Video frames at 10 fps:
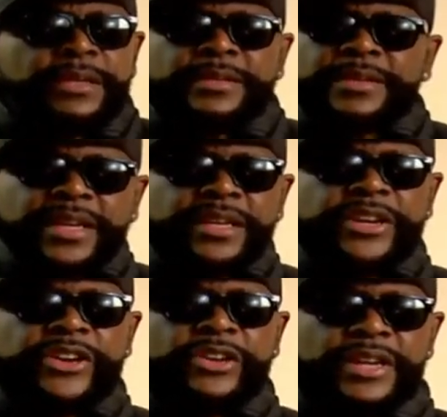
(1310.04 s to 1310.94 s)
They can
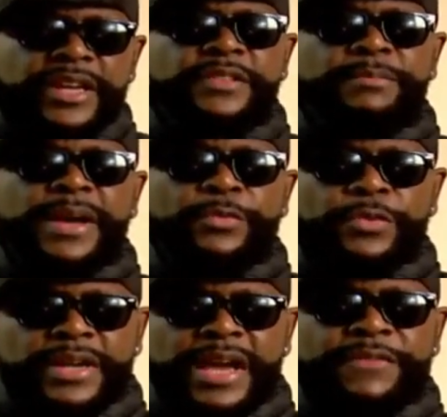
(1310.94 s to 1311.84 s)
care less about
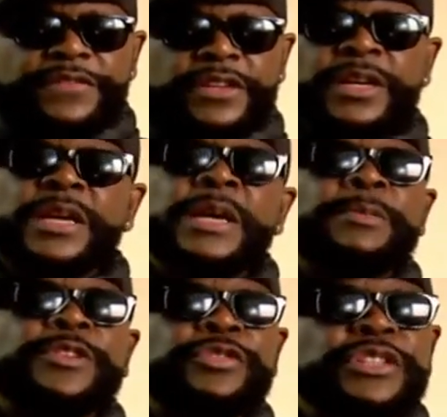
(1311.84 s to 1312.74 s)
what I feel.
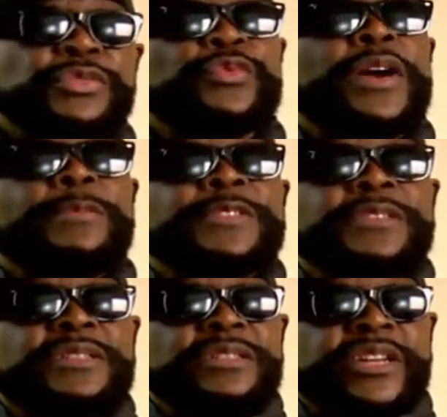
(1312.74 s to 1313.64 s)
Patricia
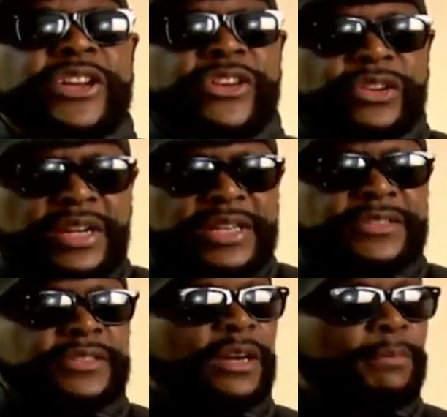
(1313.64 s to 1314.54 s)
Robinson could care
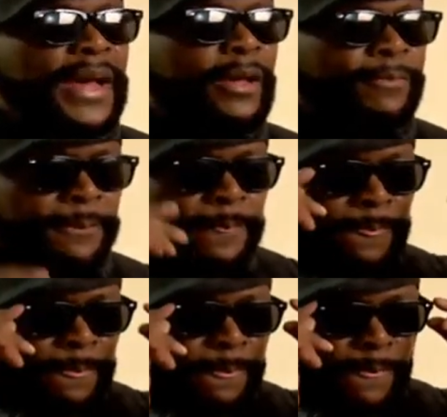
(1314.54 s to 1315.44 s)
less about
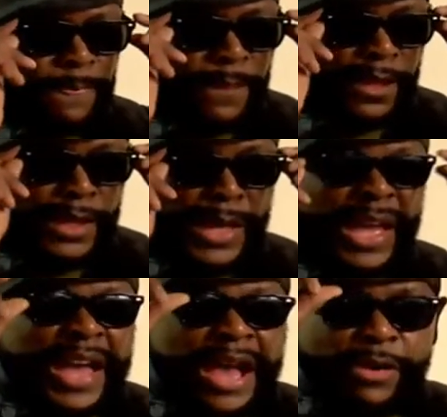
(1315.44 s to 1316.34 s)

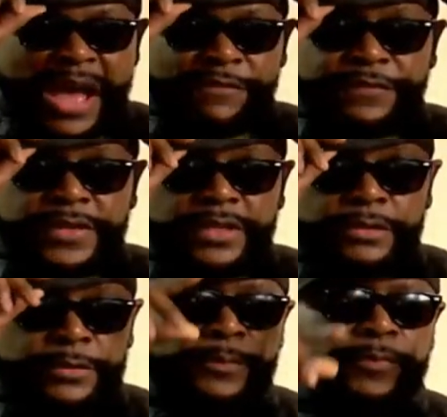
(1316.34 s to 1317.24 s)
how I
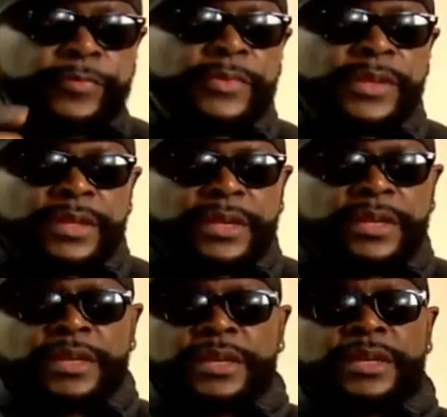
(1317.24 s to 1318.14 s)
feel
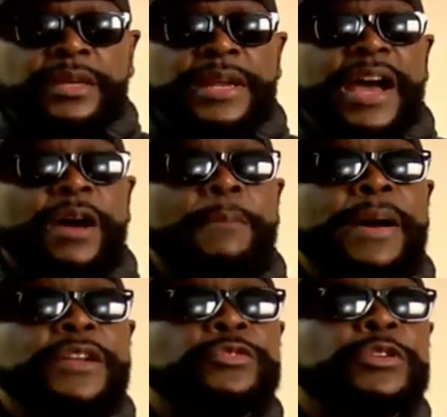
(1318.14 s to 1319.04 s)
and how
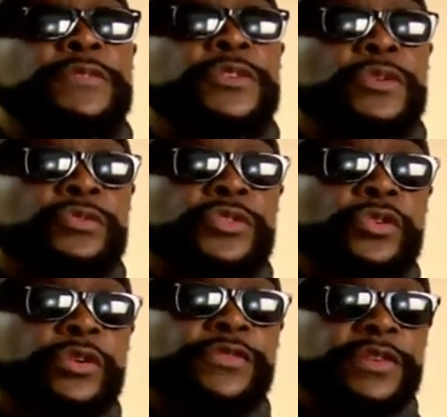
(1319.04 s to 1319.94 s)
my 12-year-old
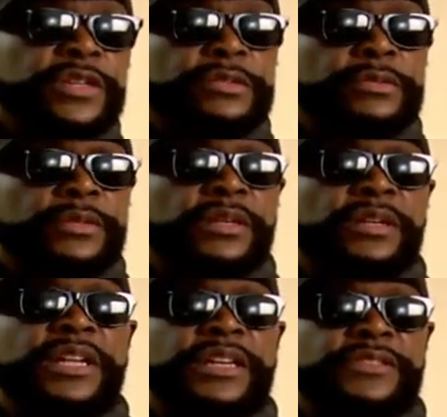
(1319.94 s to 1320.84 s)
daughter feel,
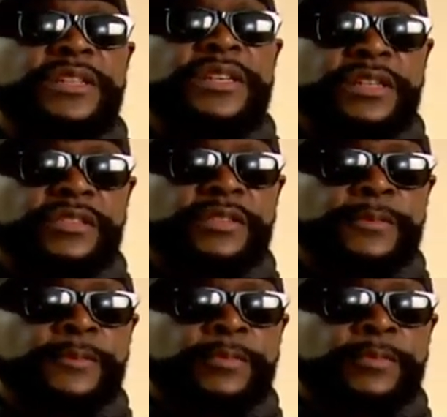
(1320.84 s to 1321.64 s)
Alexa Henderson.